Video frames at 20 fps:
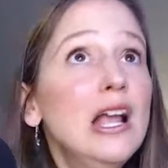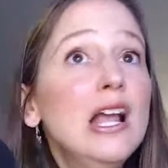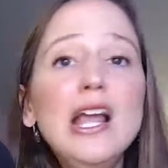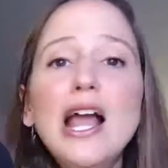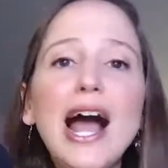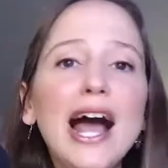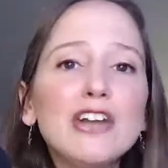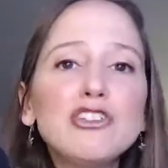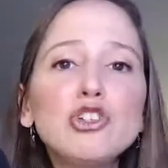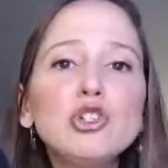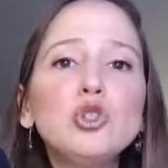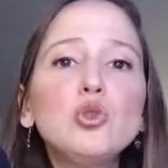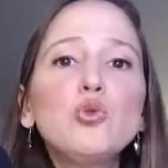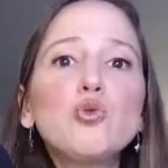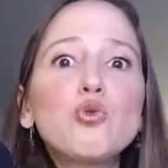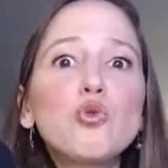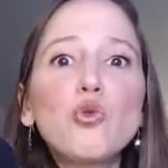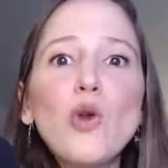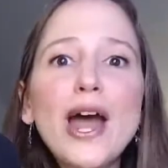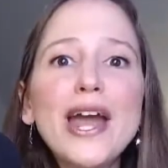I should
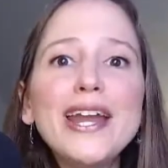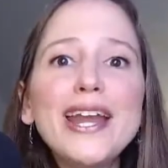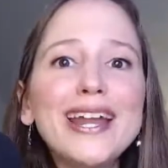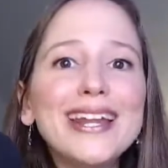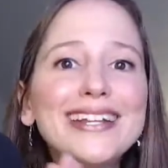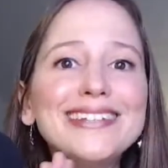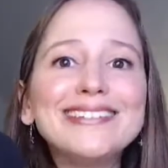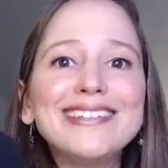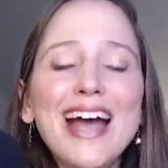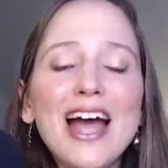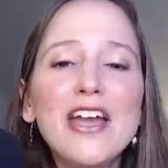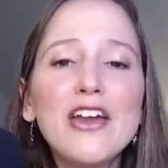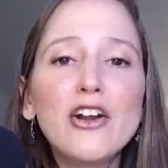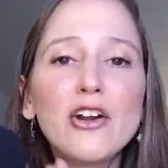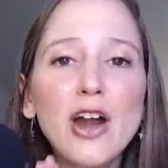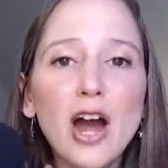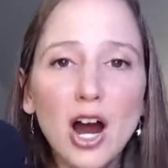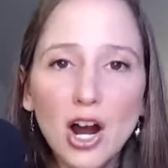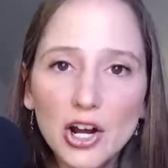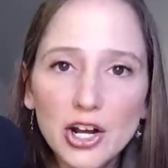write an entire
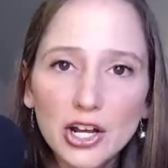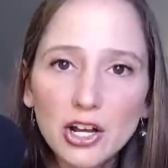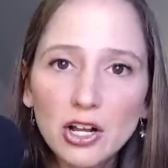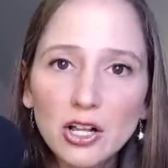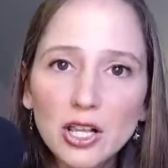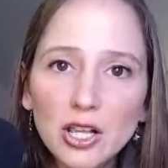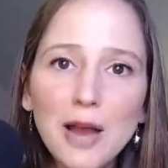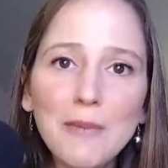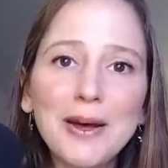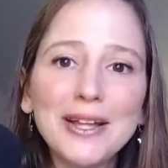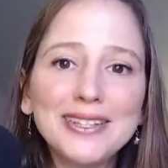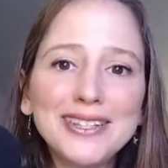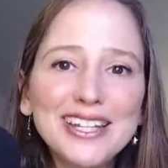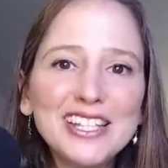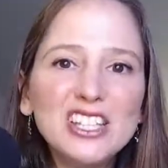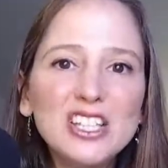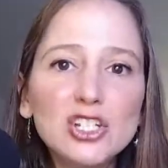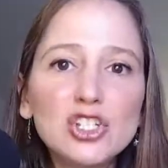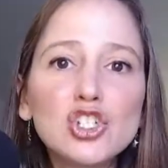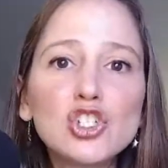article about the
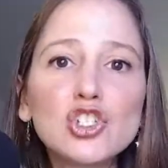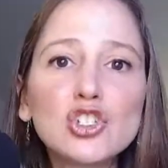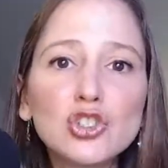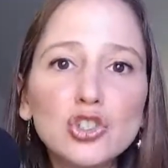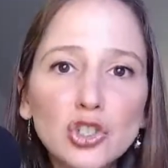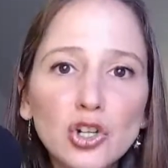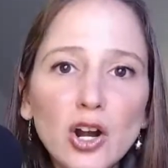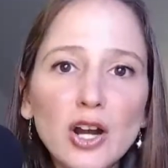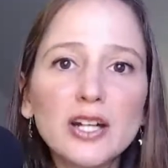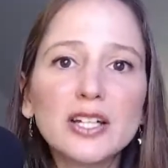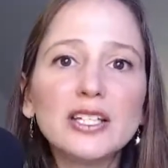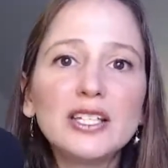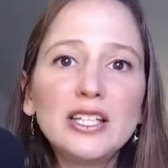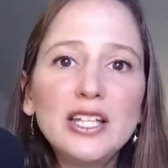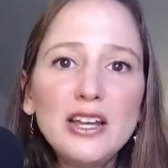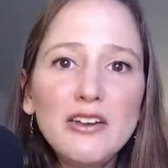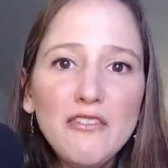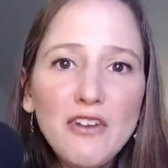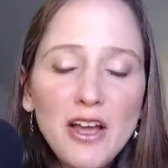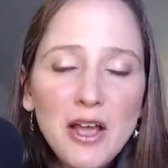
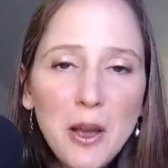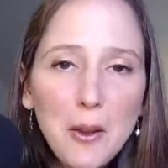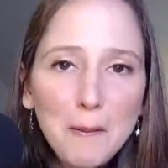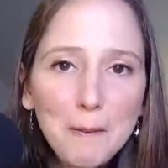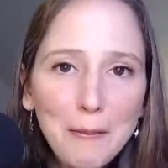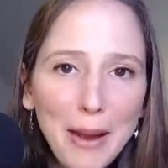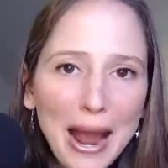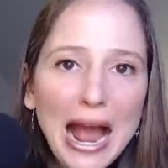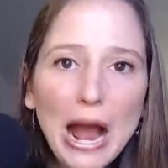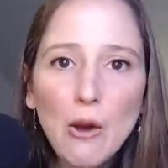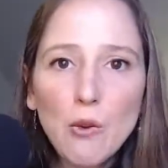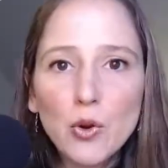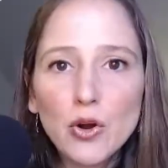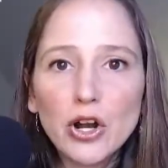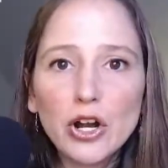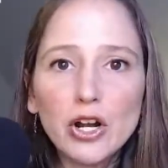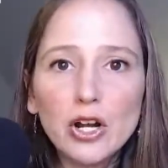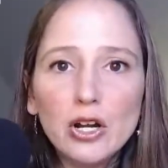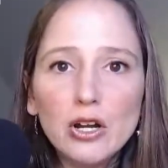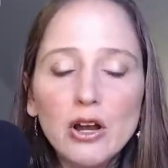destructive power
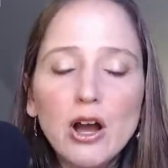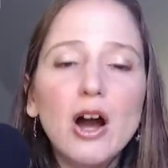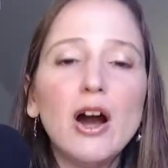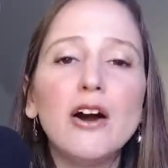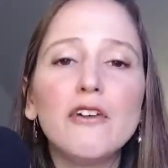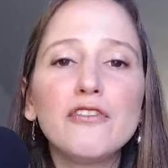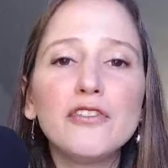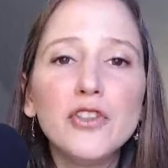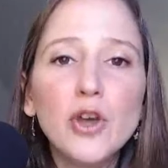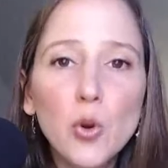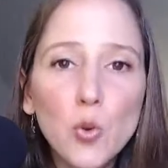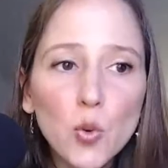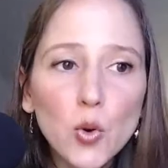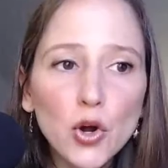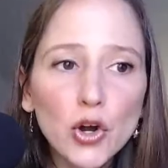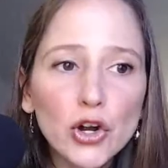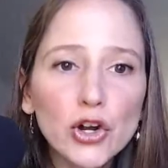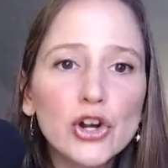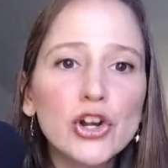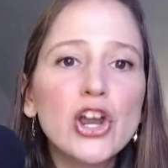of the
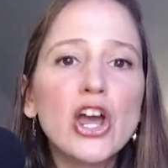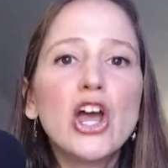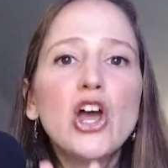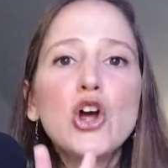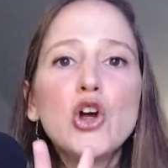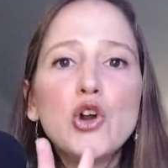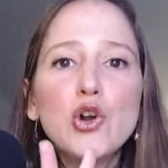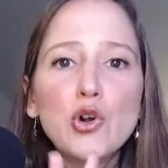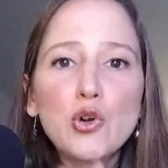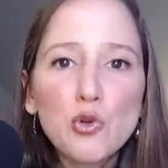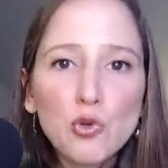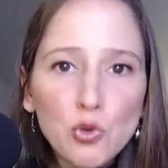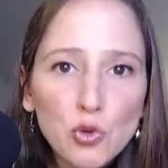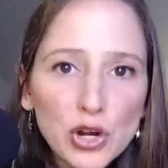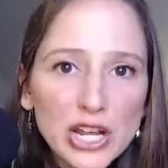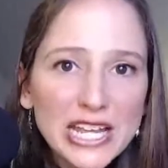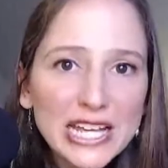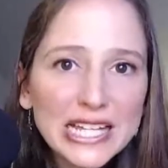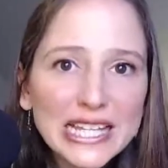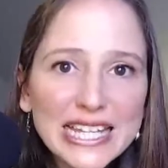word
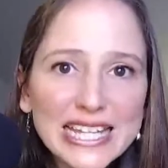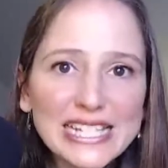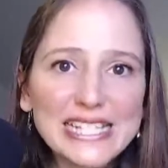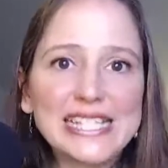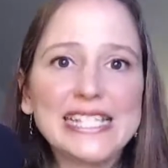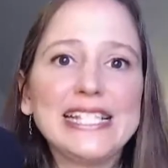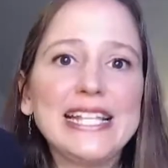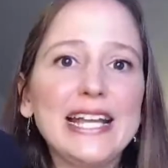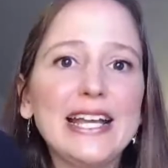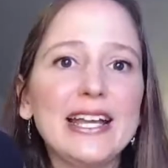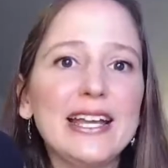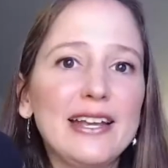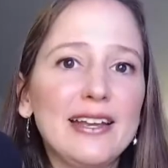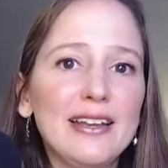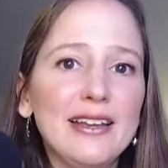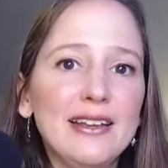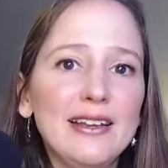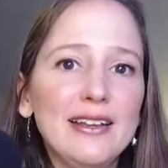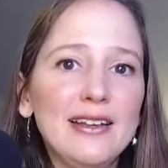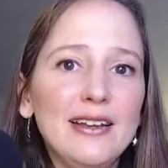realistic.
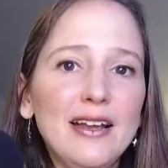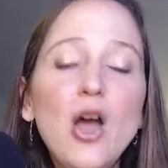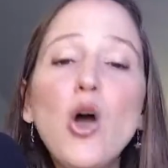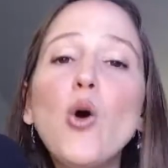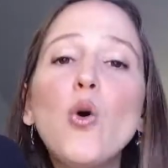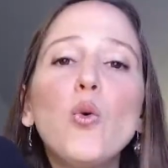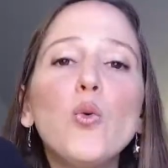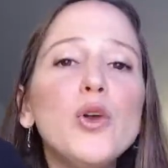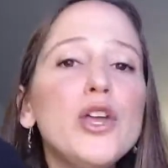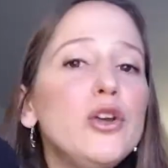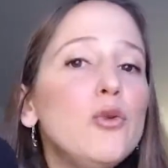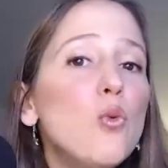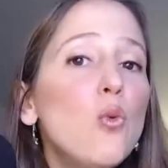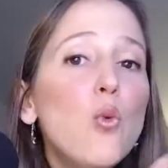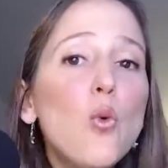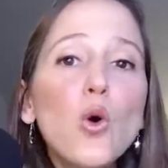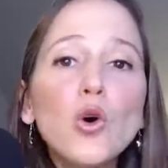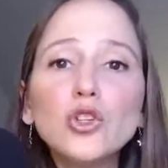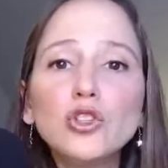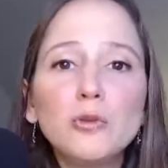We
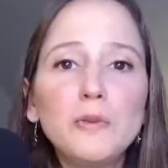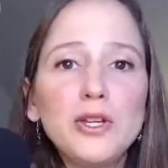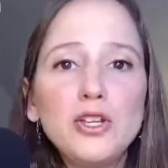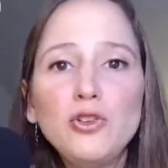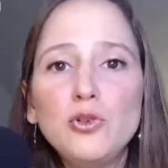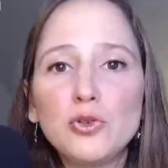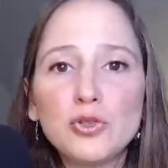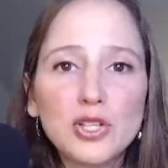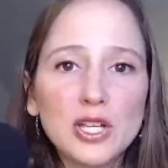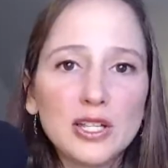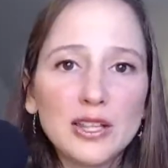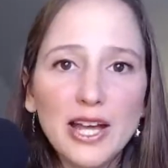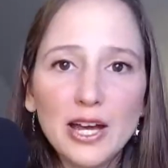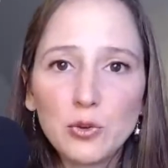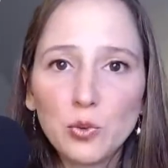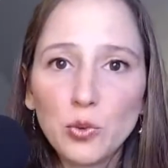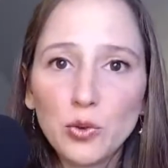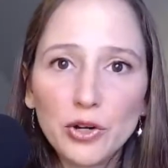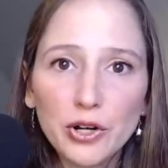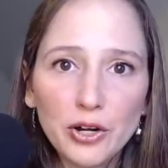won't be using that
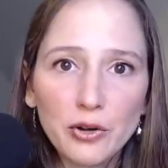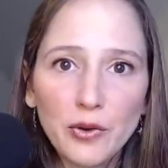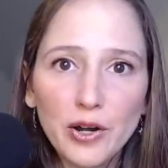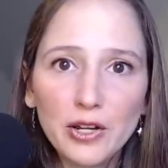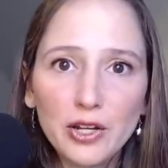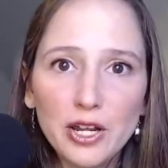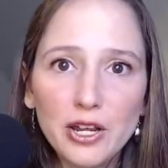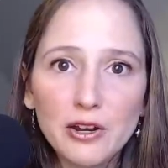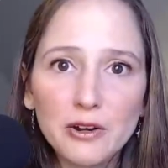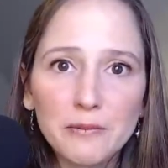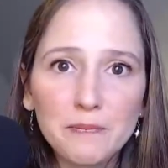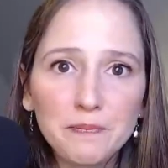word around here.